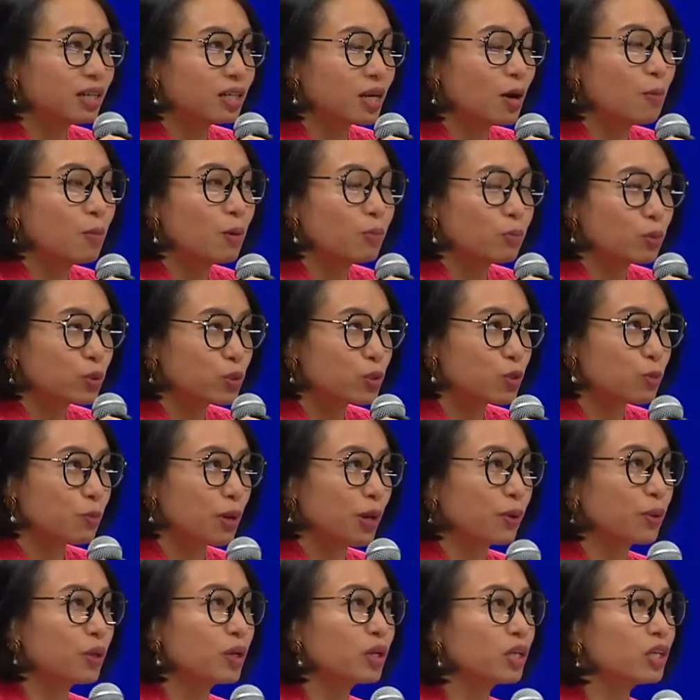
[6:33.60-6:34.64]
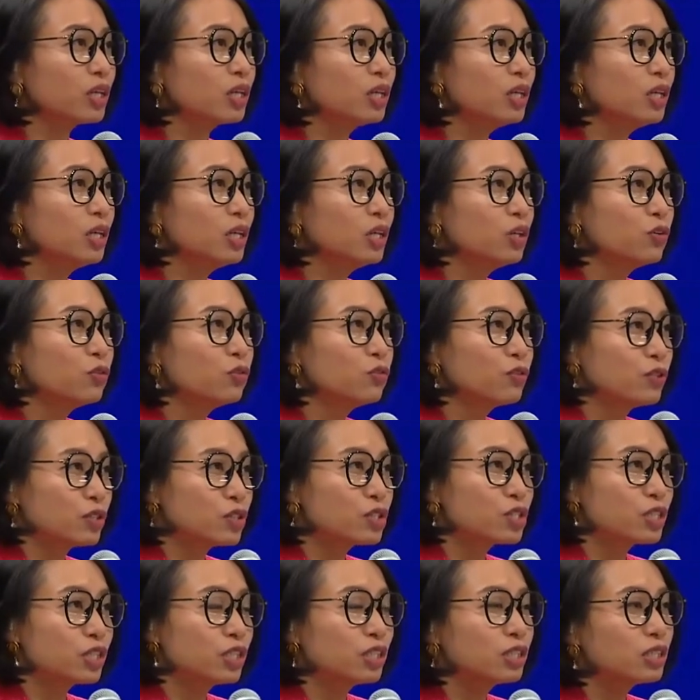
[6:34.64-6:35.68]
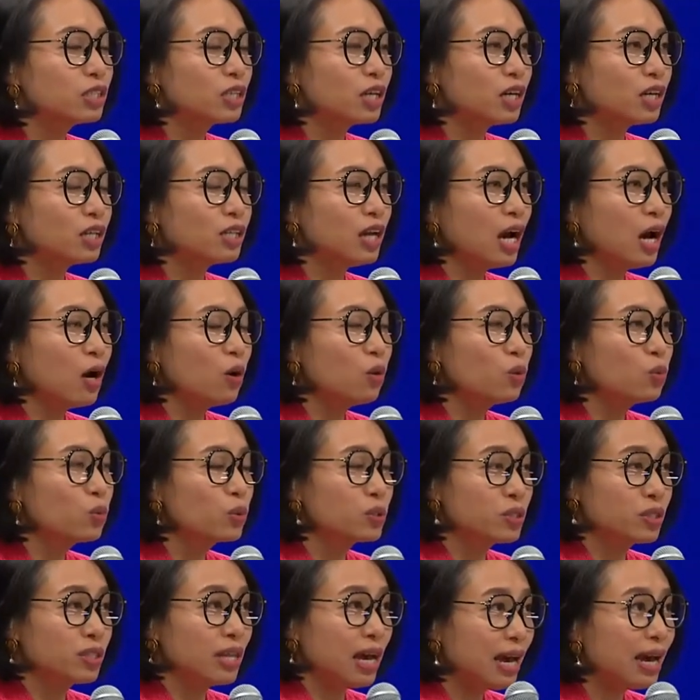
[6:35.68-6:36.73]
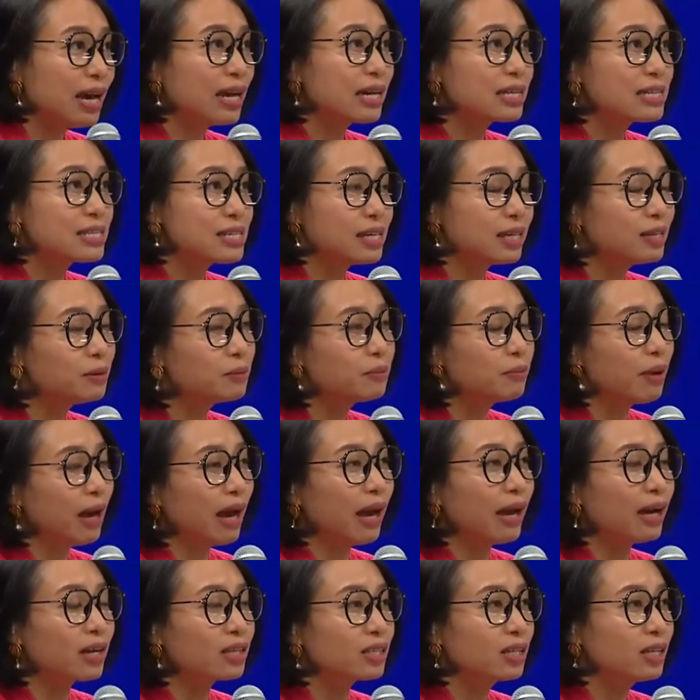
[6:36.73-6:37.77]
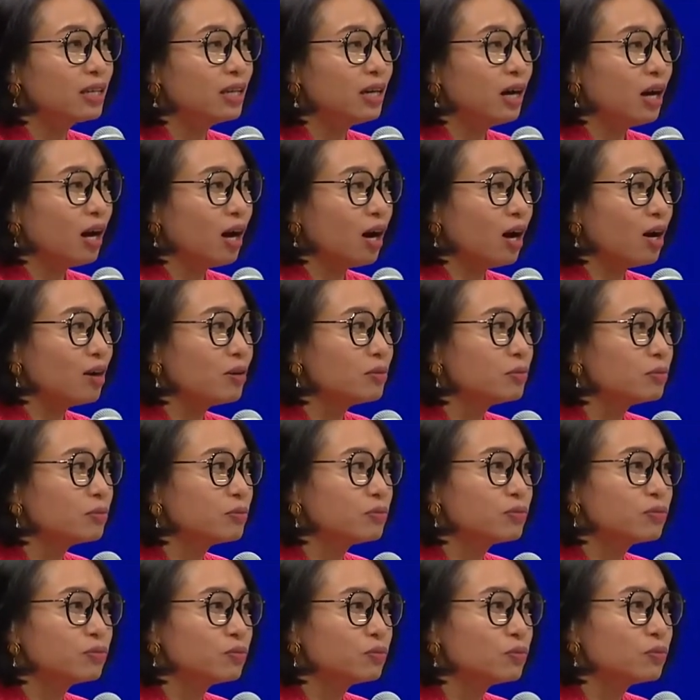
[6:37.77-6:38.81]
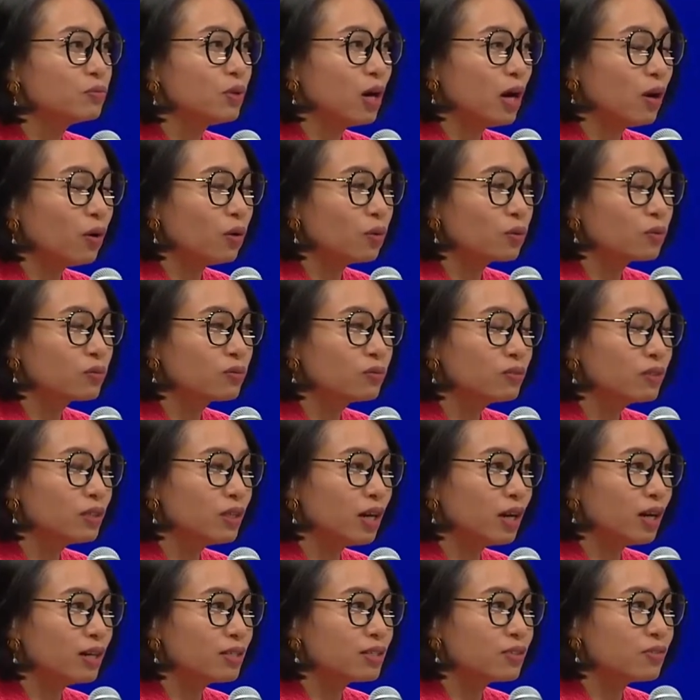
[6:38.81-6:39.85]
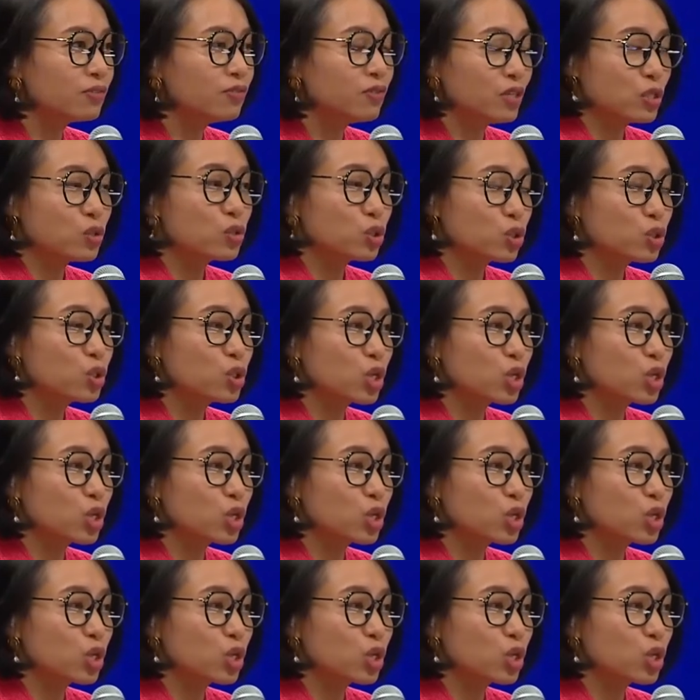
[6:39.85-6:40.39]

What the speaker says: common prosperity vision, and how would that impact how the investors